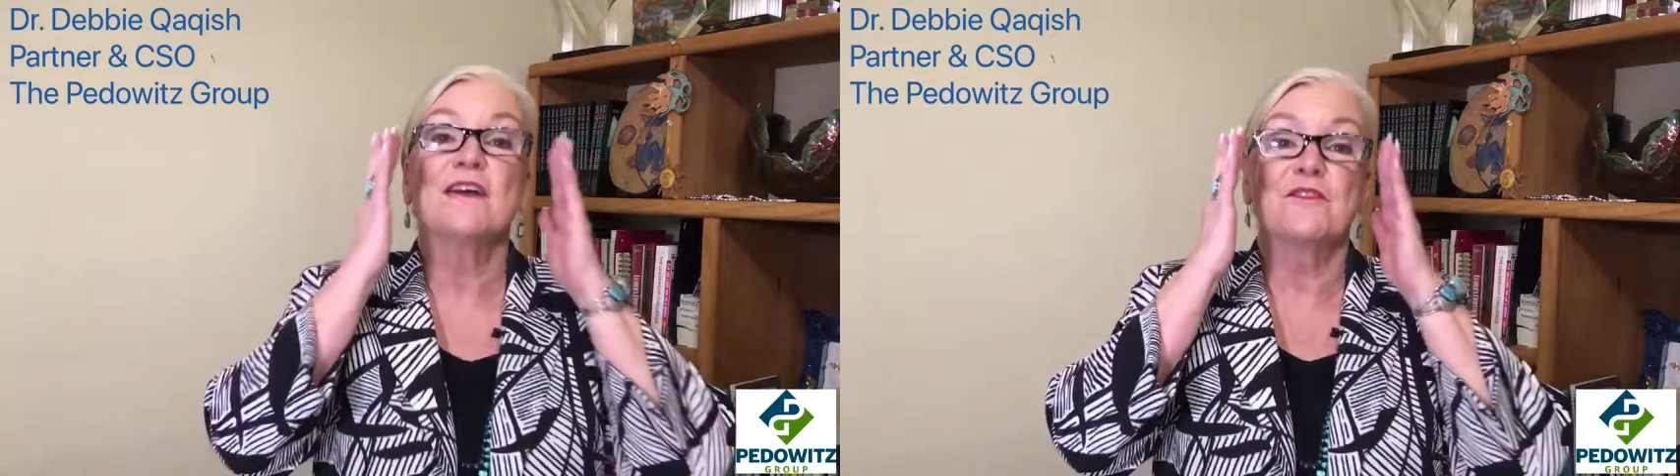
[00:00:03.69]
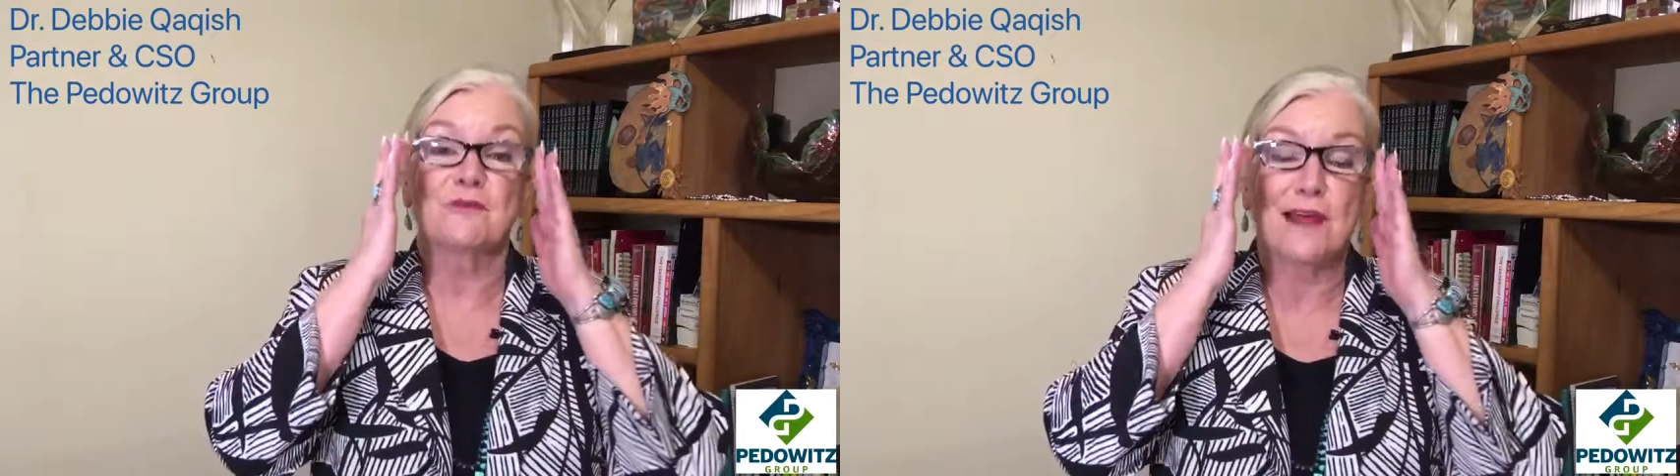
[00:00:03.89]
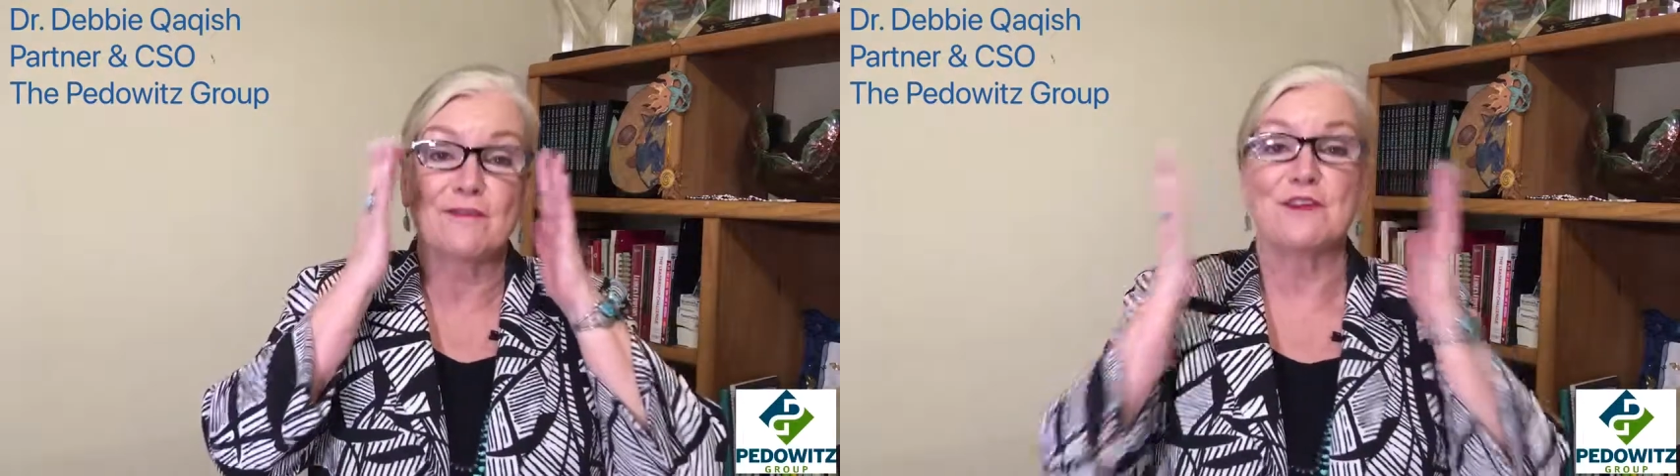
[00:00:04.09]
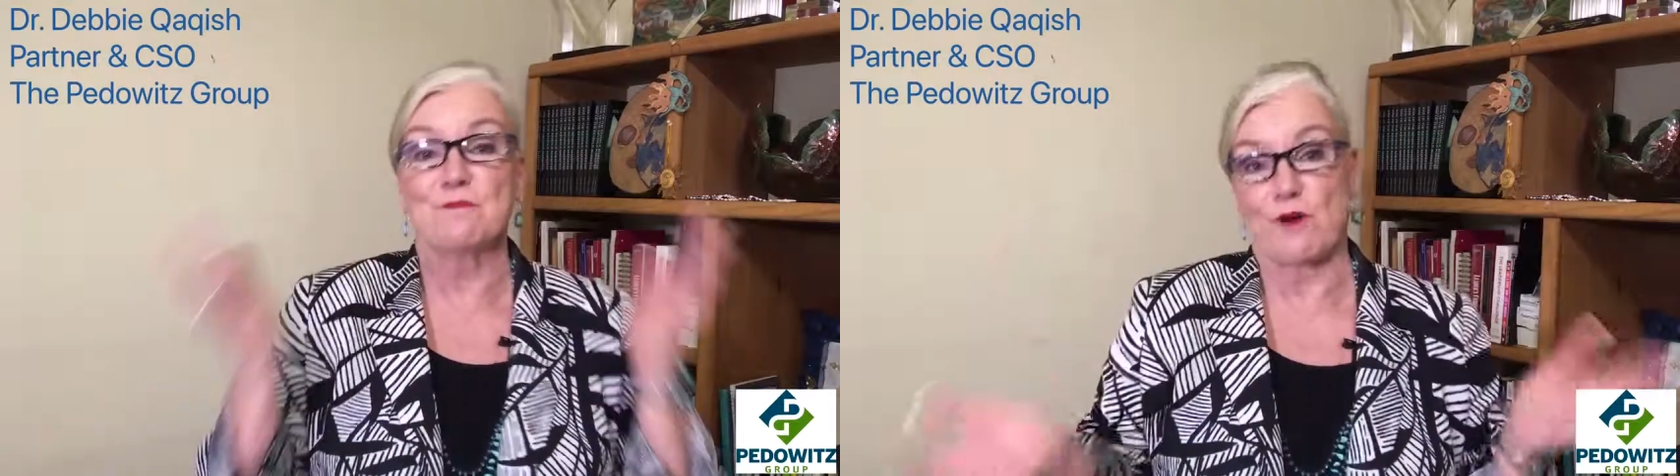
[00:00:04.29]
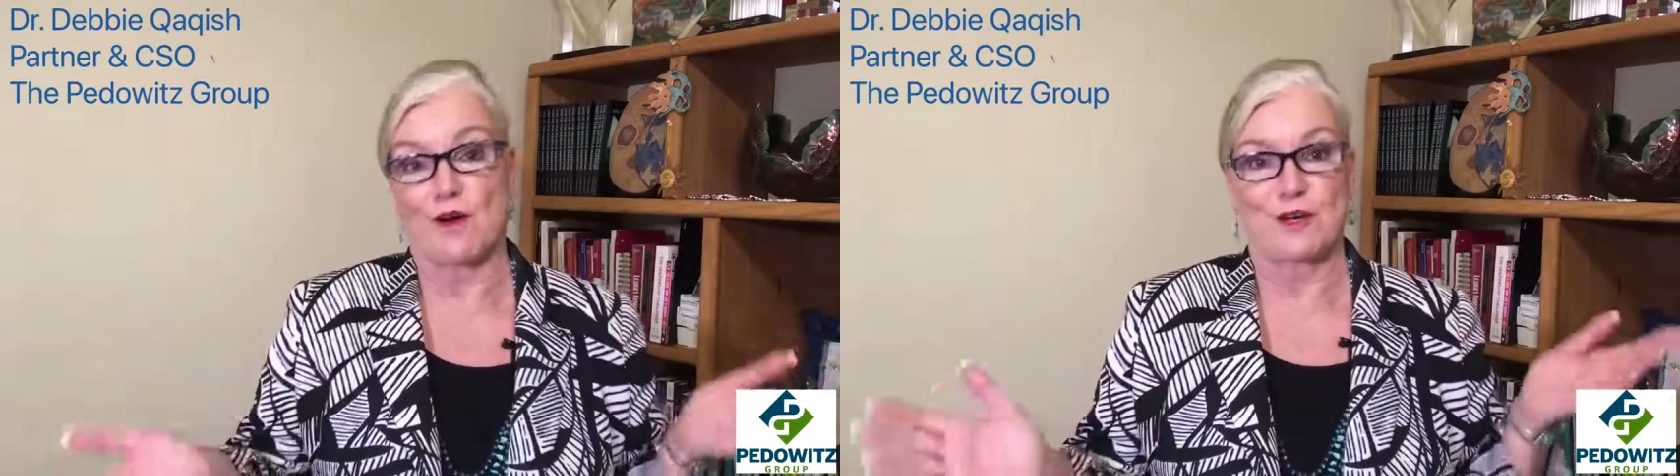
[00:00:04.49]
the Revenue
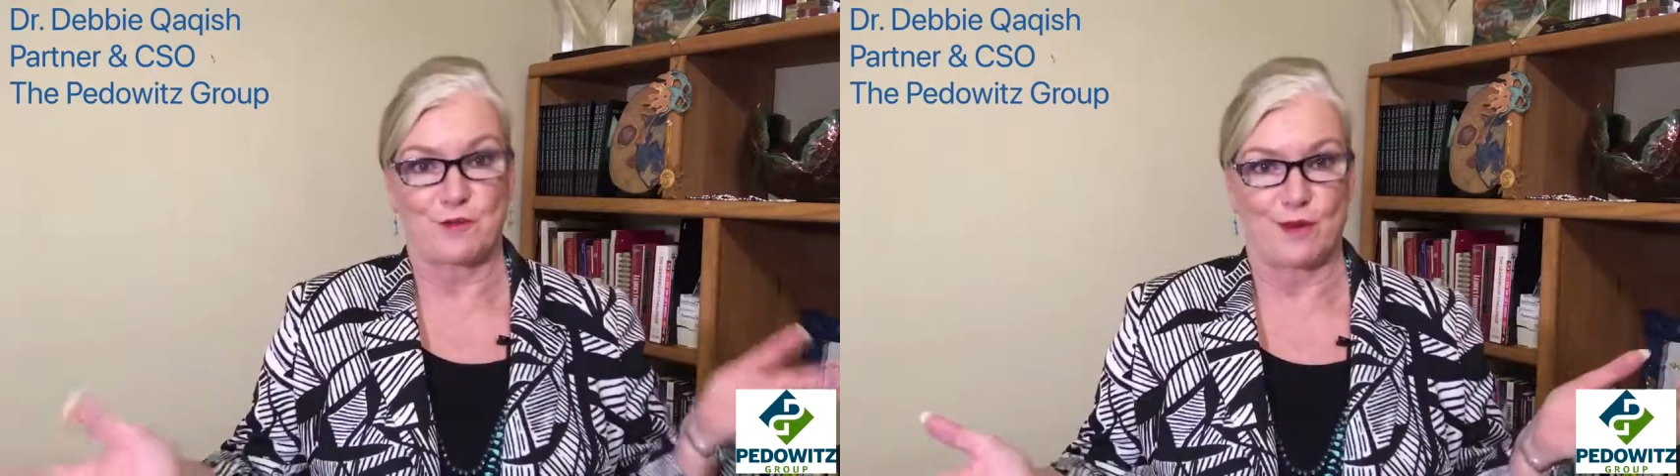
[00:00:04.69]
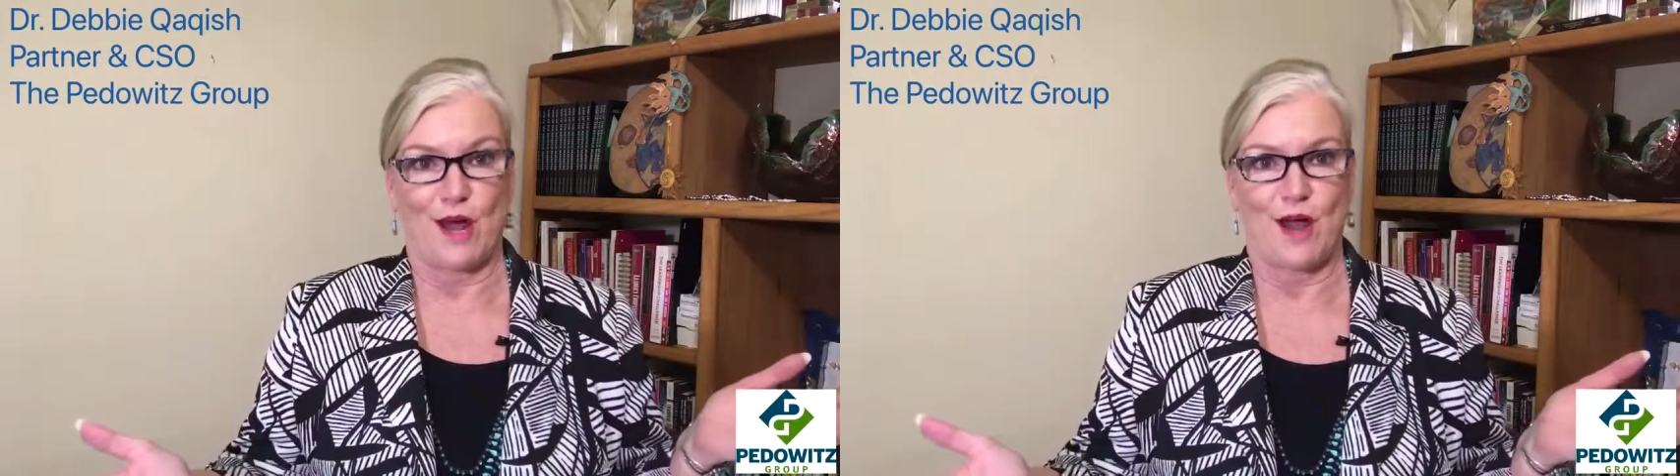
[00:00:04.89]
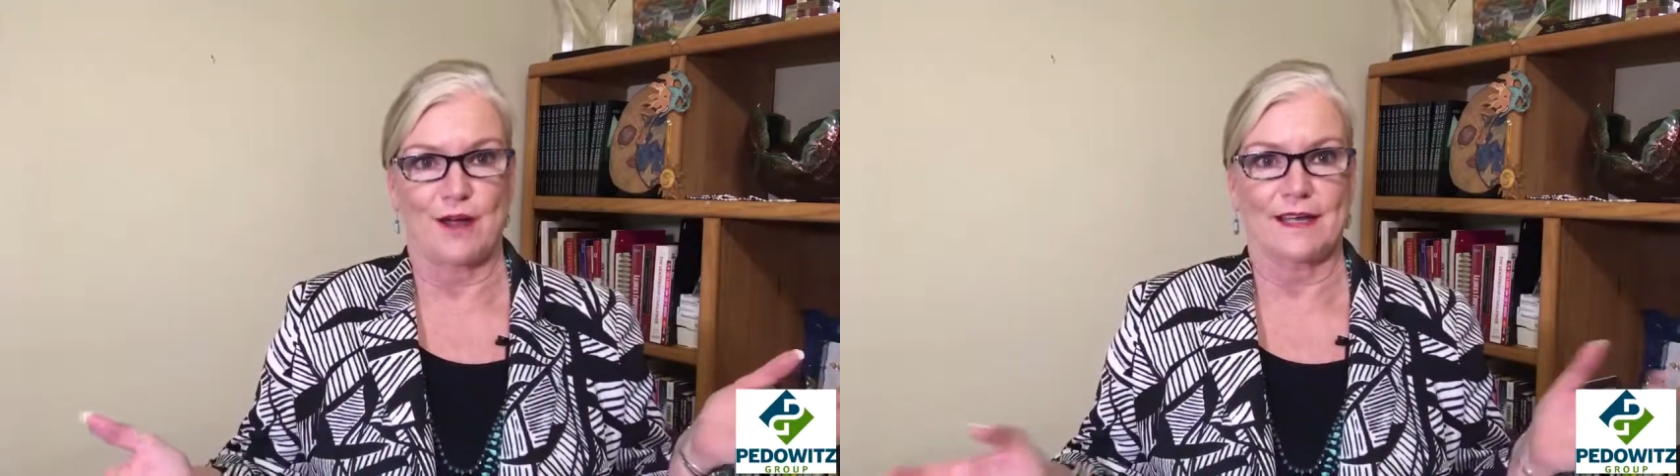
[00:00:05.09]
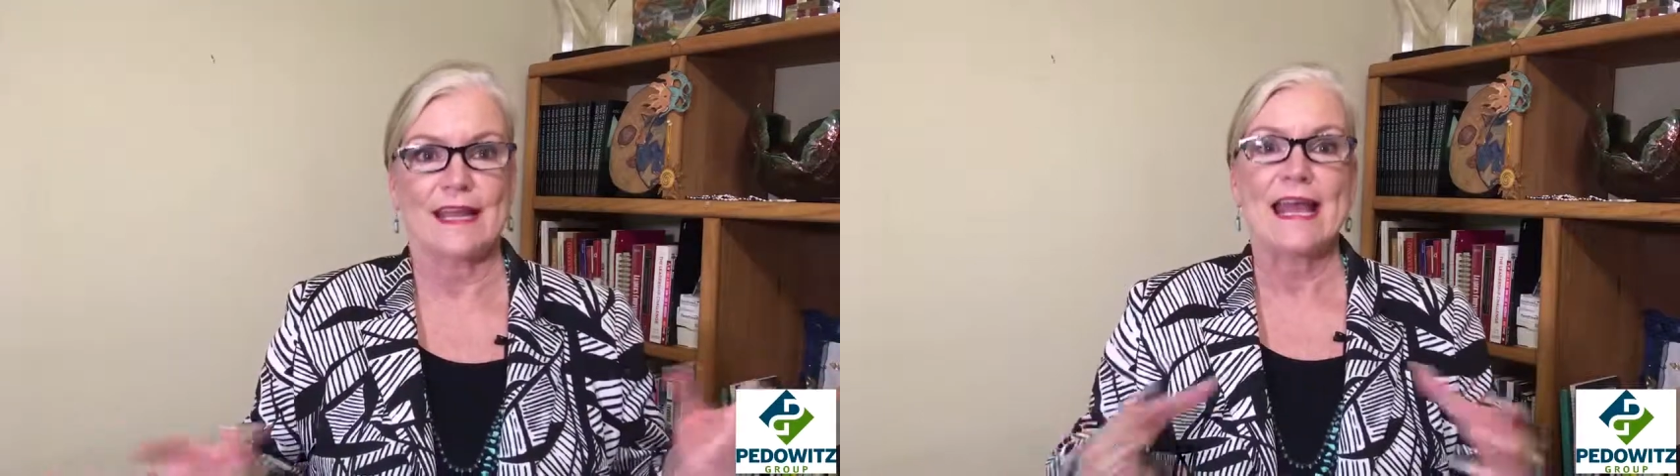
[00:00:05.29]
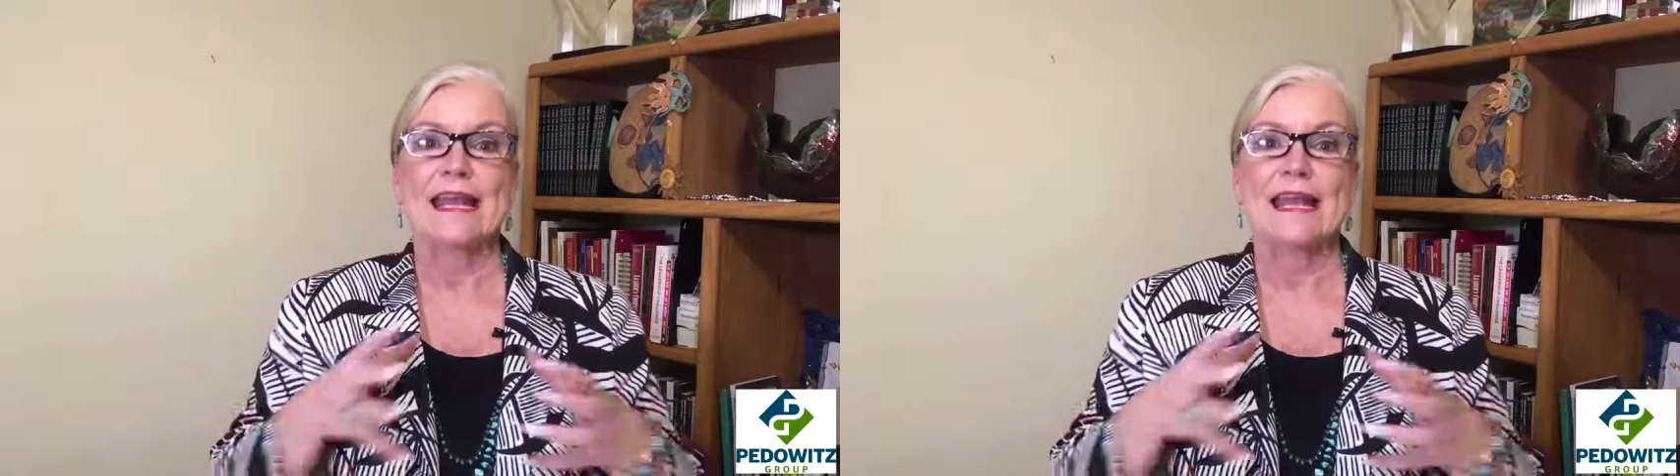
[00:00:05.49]
Marketer blog.